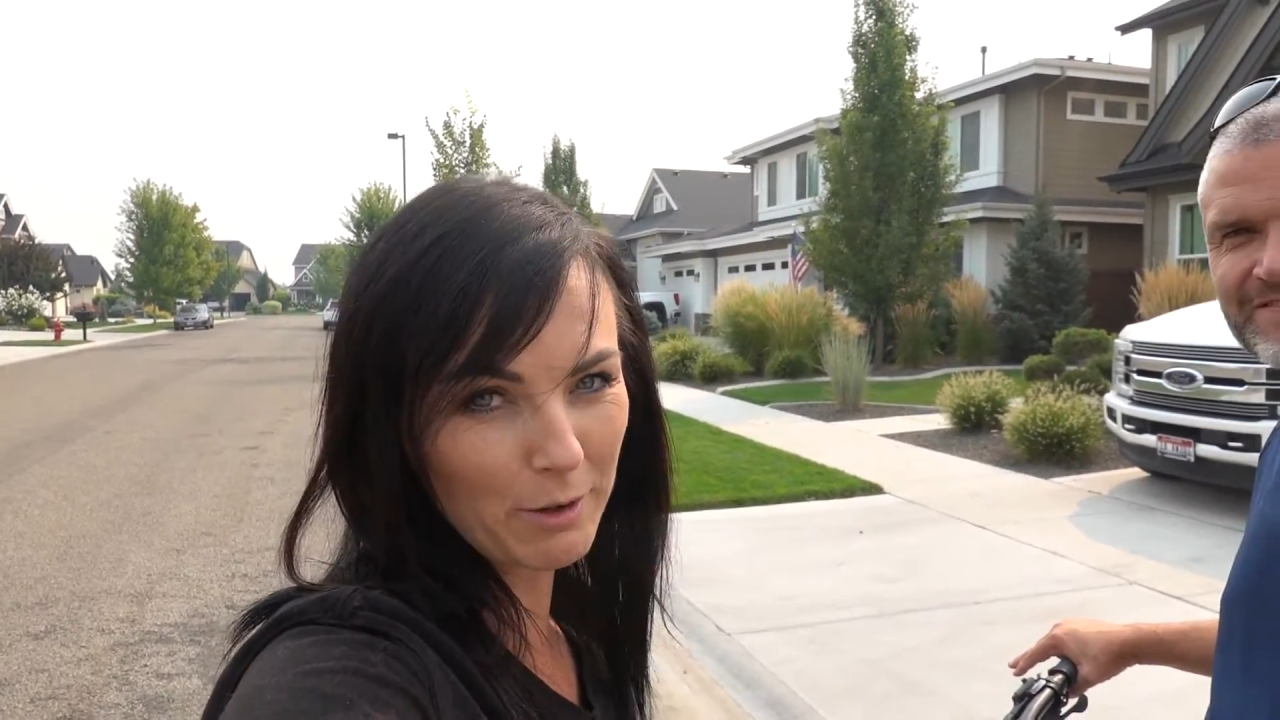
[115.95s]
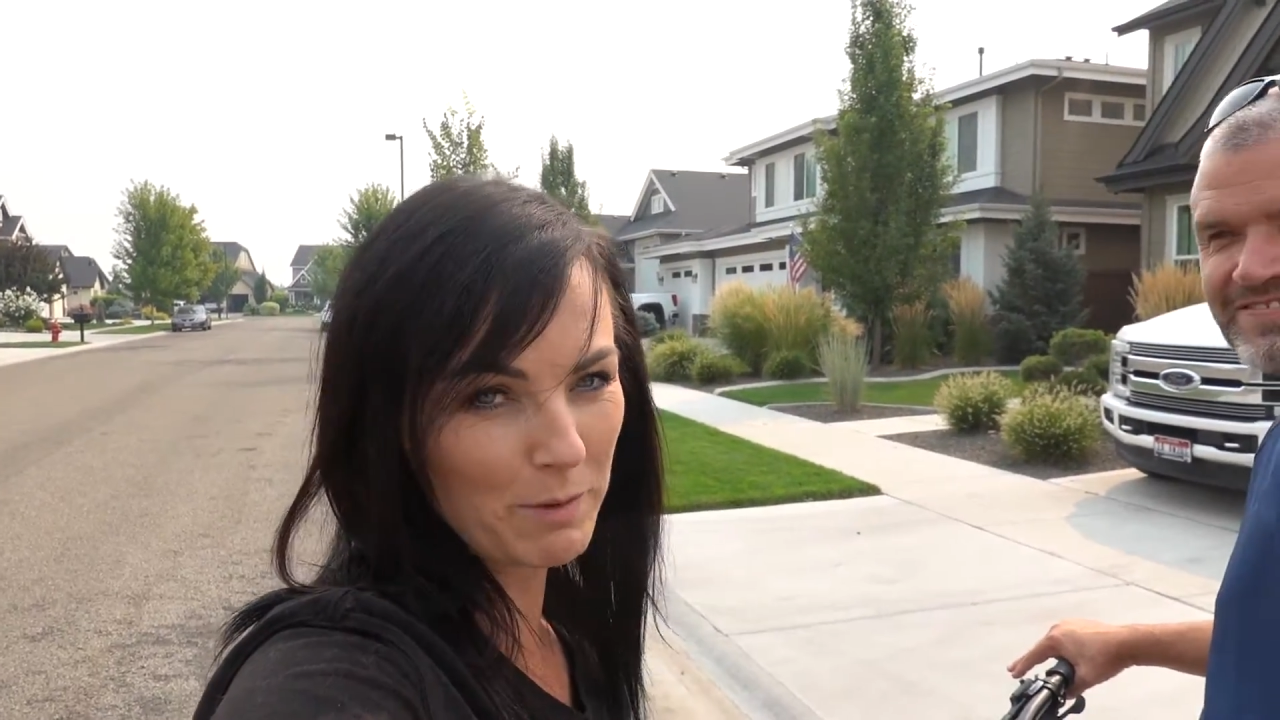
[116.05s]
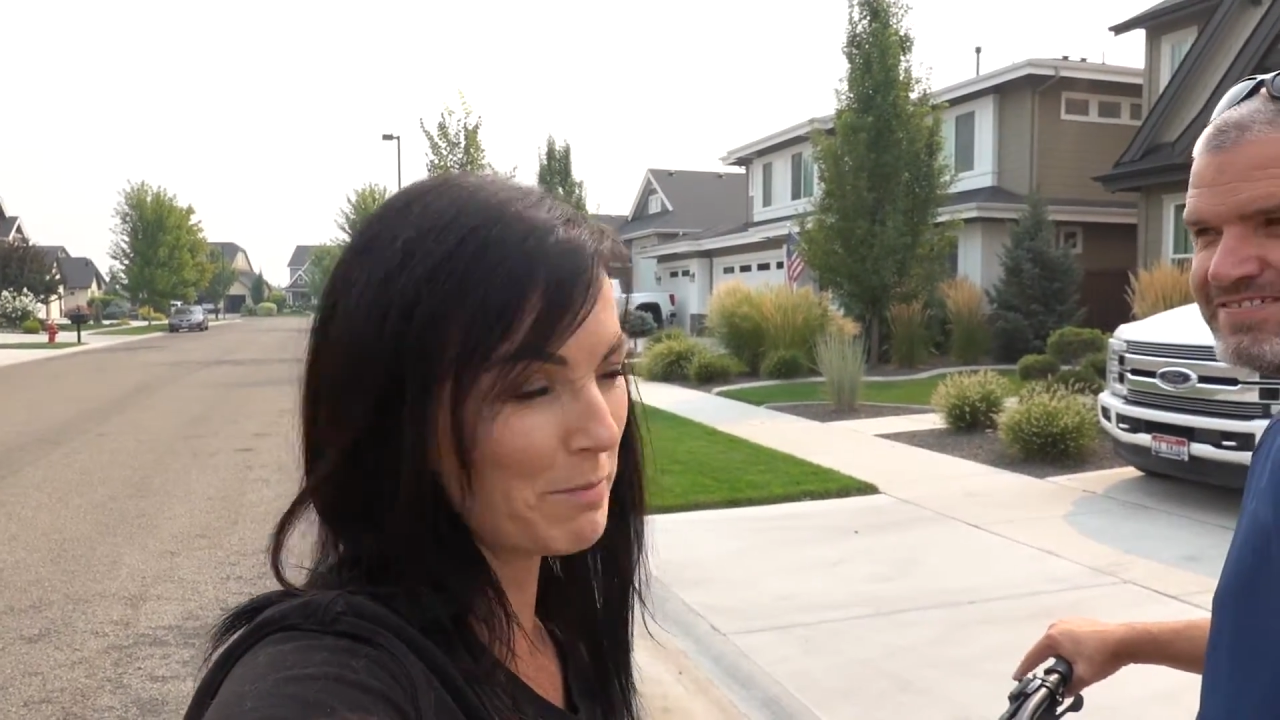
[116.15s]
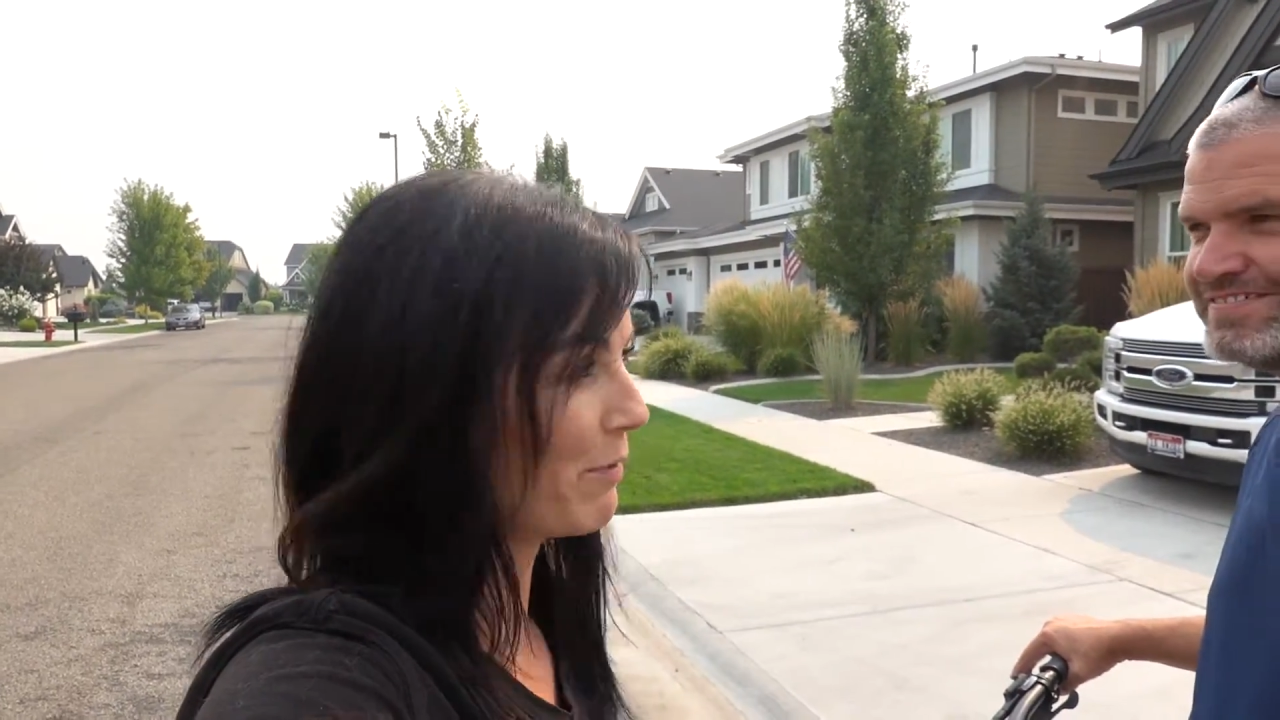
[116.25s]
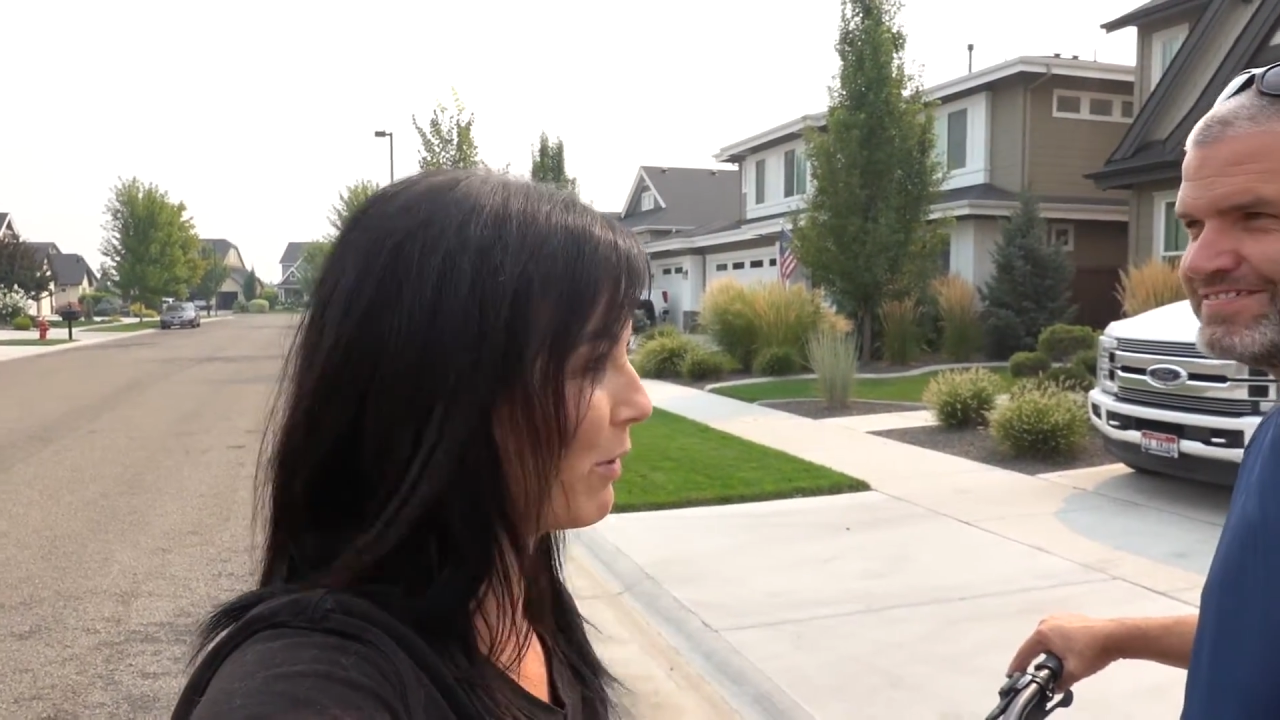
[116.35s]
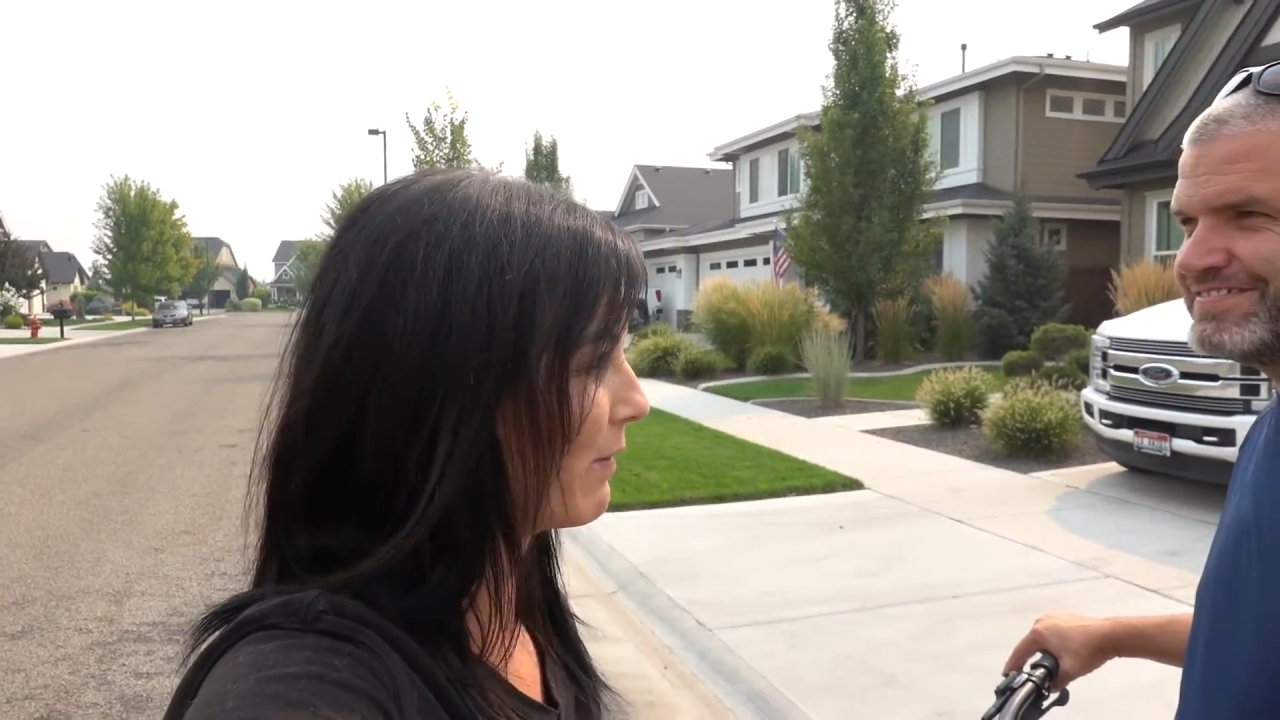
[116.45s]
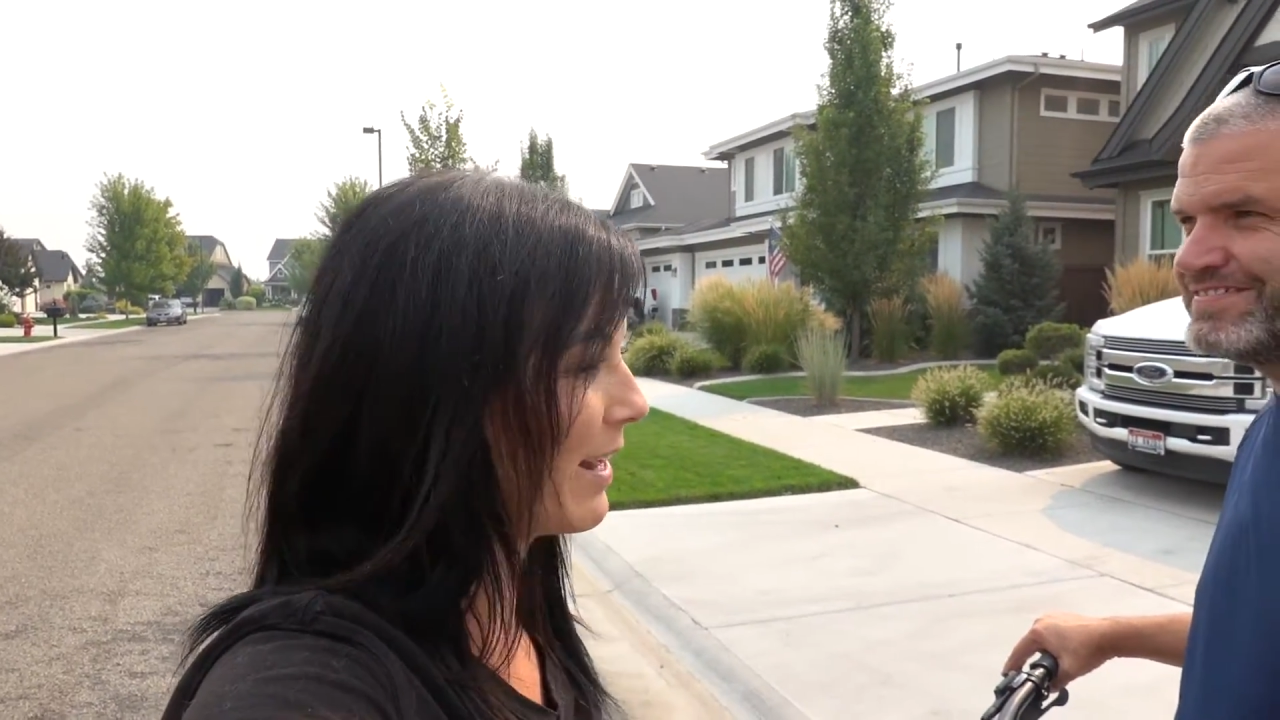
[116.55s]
on one before.